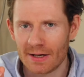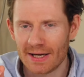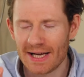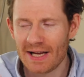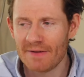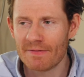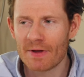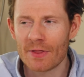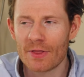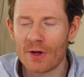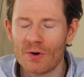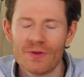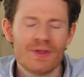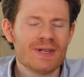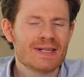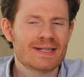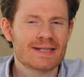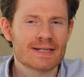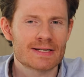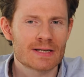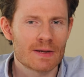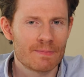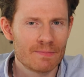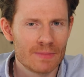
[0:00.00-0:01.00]
Even though
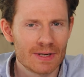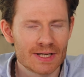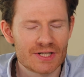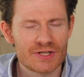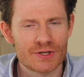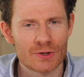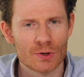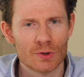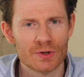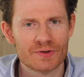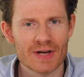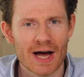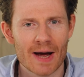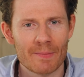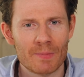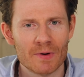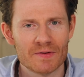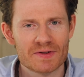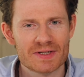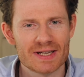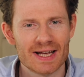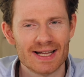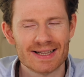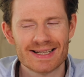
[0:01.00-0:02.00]
this is a mature type
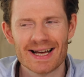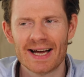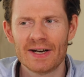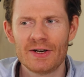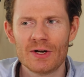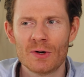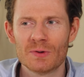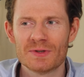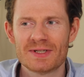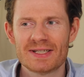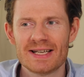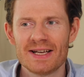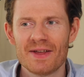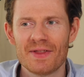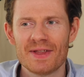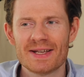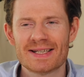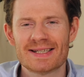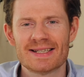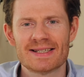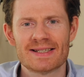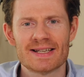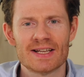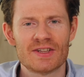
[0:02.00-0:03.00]
of scent, I don't see
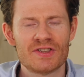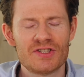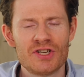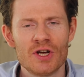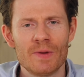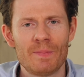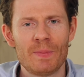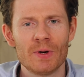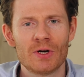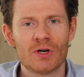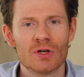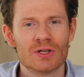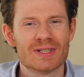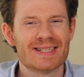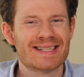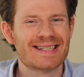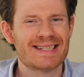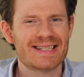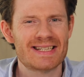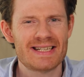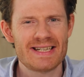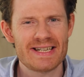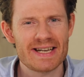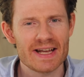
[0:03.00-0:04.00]
this as a typical
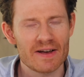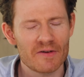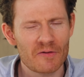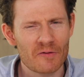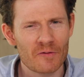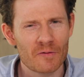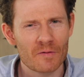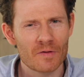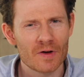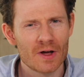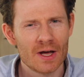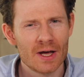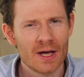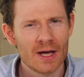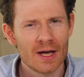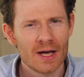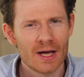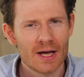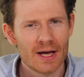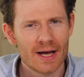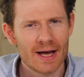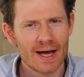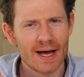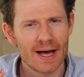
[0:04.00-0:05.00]
stiff
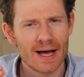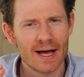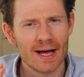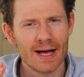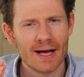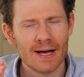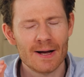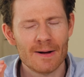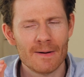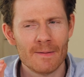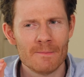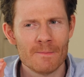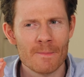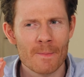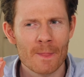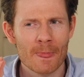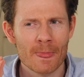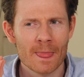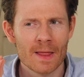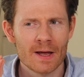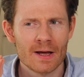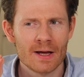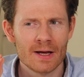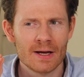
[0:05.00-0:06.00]
um,
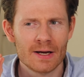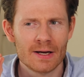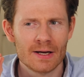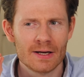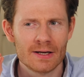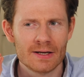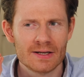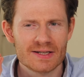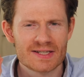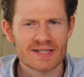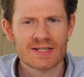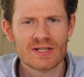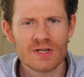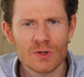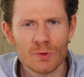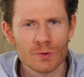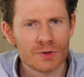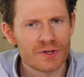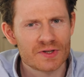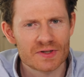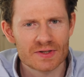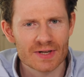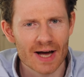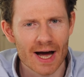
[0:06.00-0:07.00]

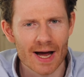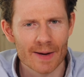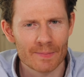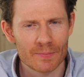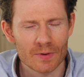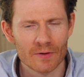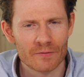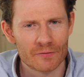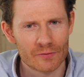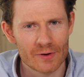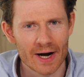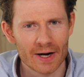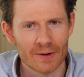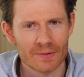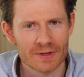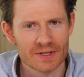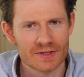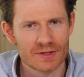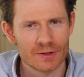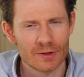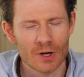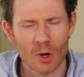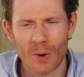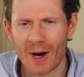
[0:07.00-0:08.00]
suit type of
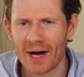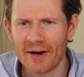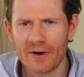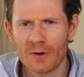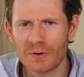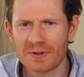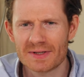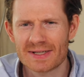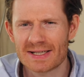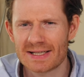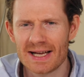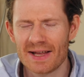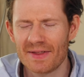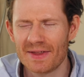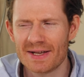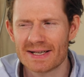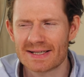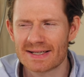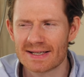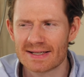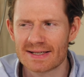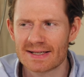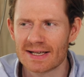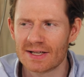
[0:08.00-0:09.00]
fragrance, you know. I don't see
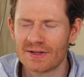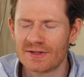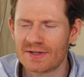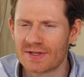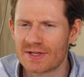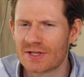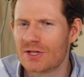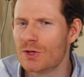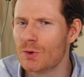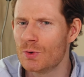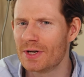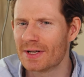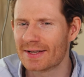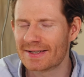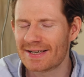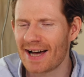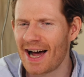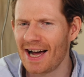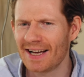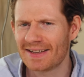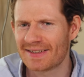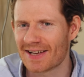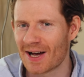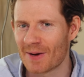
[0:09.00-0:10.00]
this as a suit and
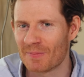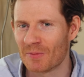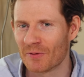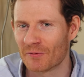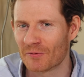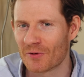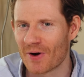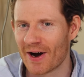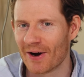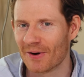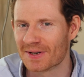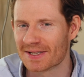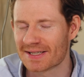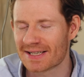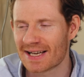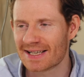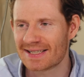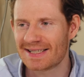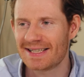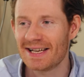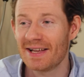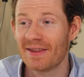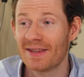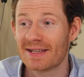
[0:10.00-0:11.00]
tie type of fragrance. I
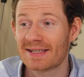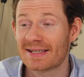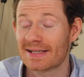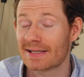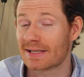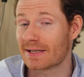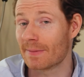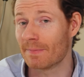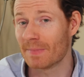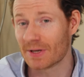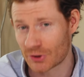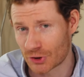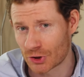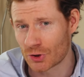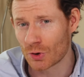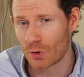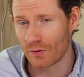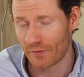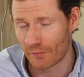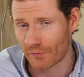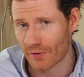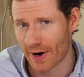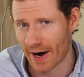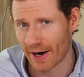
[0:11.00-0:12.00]
see this as a
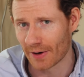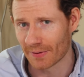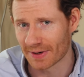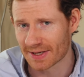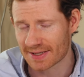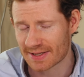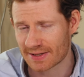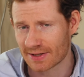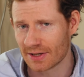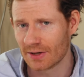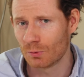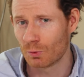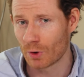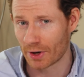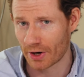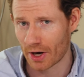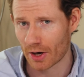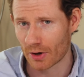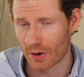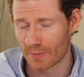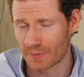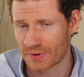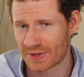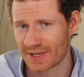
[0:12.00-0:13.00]
mature fragrance,
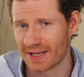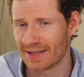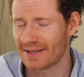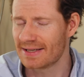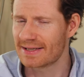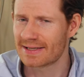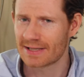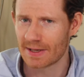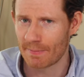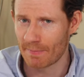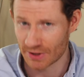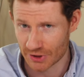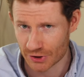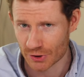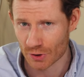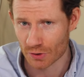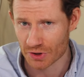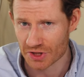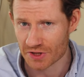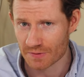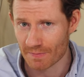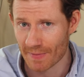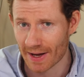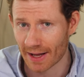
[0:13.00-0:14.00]
100%. This is a
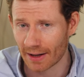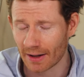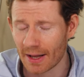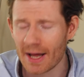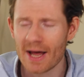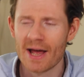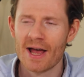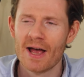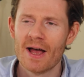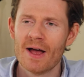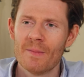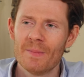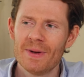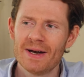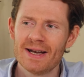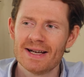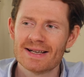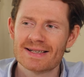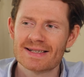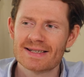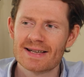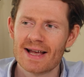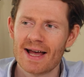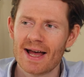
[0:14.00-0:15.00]
mature smell, but
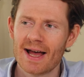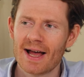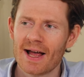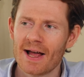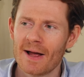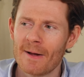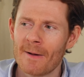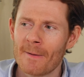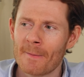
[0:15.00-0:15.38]
it's a